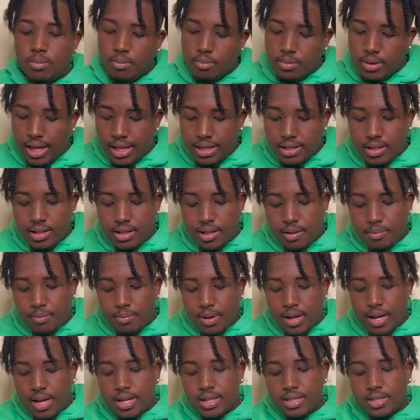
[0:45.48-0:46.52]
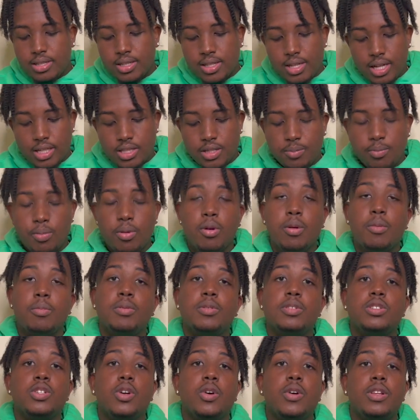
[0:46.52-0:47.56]
Nice looking box. Got your purple
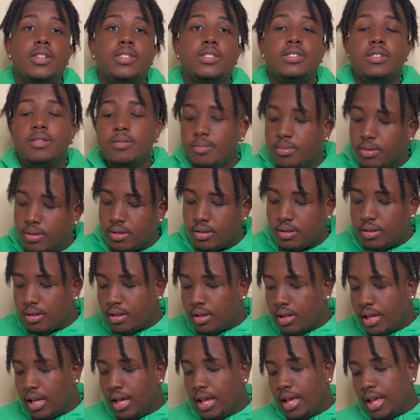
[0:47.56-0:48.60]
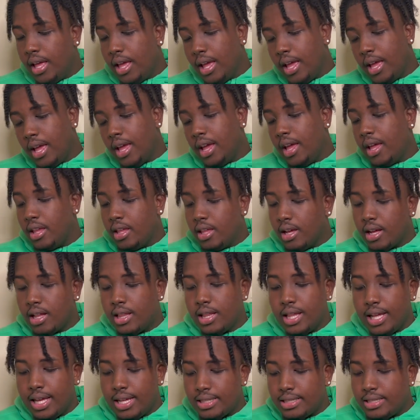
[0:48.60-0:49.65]
Jordan symbol and your
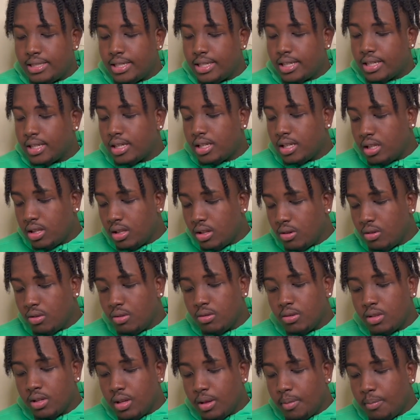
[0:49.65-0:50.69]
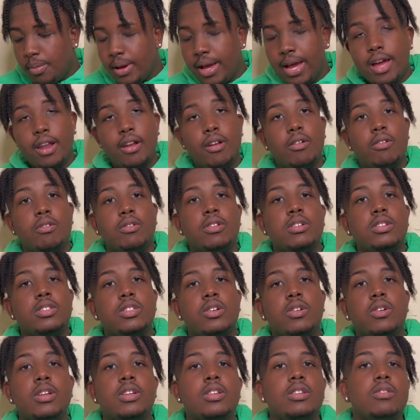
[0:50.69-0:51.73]
classic, you know, pattern on the
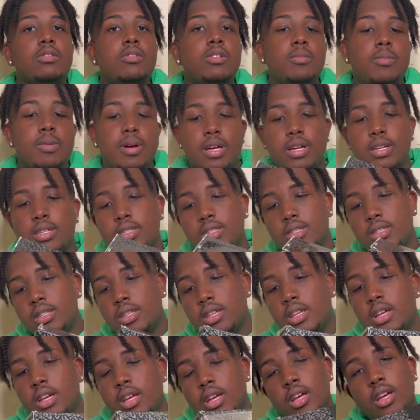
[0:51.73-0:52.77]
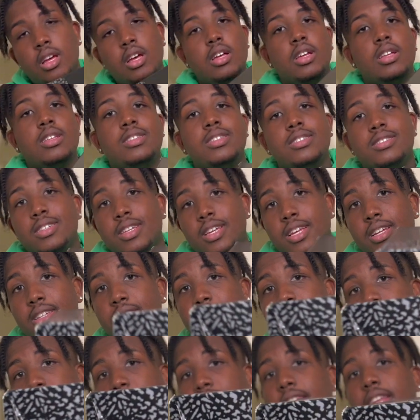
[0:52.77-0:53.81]
Jordan 3 box. This is
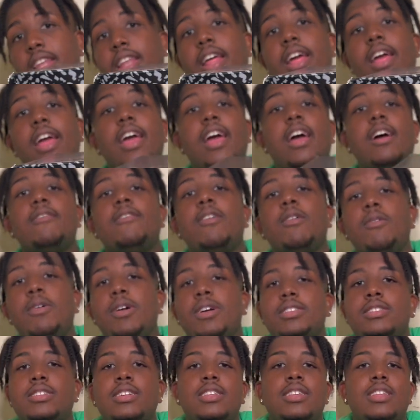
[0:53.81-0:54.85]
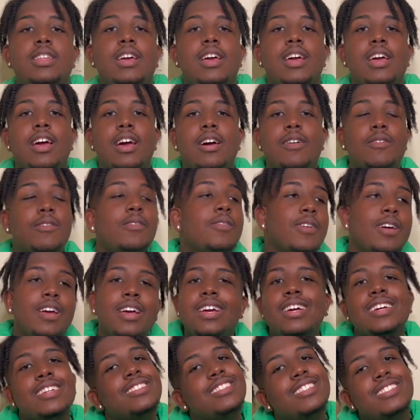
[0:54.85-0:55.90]
a 10.5. I wear a 10.5.
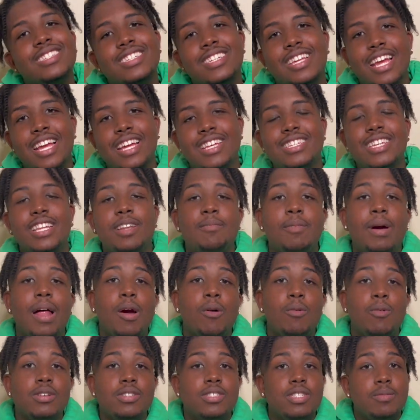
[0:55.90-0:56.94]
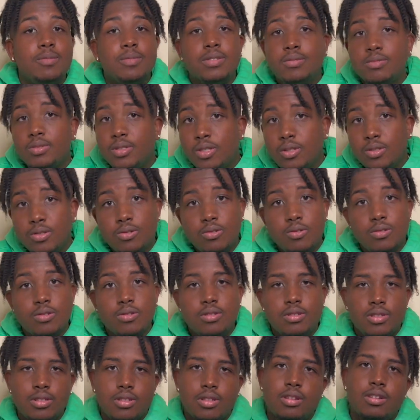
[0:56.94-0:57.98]
Just in case anybody wanna send me some
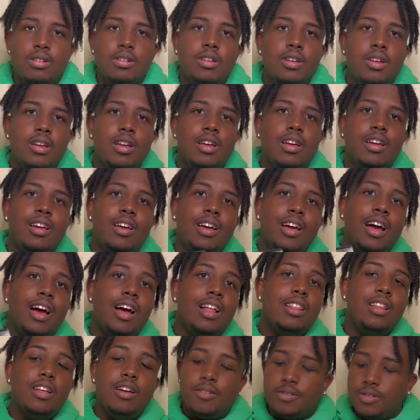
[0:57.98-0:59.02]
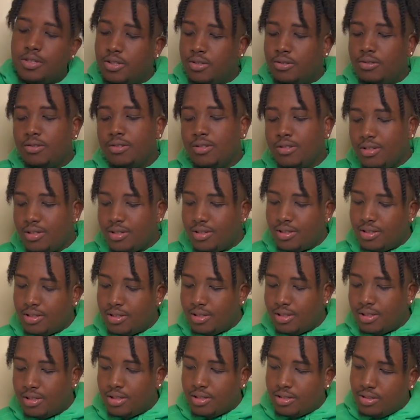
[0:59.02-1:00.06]
shoes, you know. I love shoes.
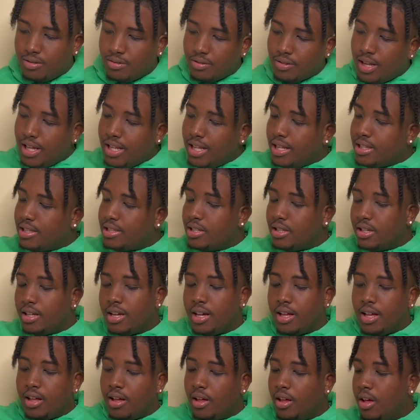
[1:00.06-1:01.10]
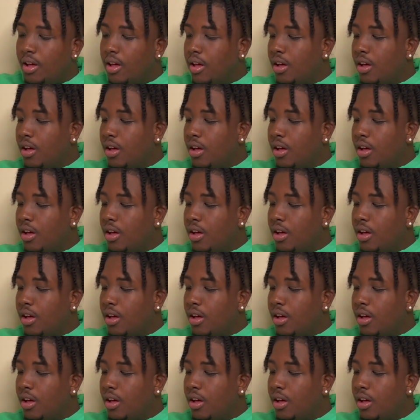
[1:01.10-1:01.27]
So get into it.